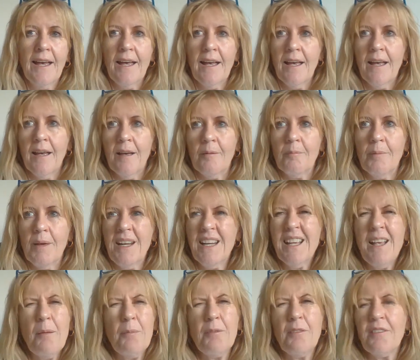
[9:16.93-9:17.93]
And a
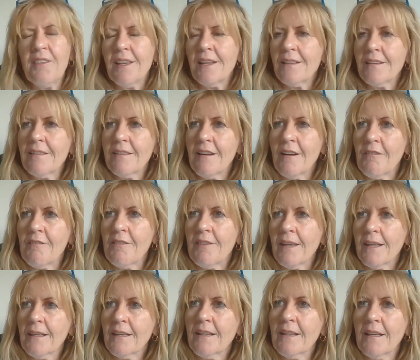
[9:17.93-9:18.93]
couple of things that I'm
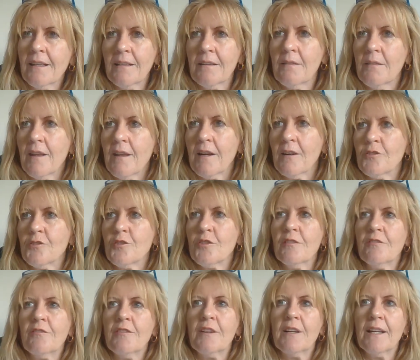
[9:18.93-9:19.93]
thinking that I'll do
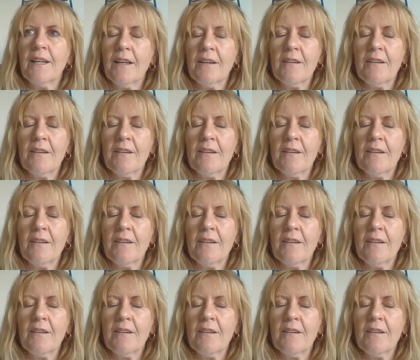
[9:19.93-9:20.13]
differently.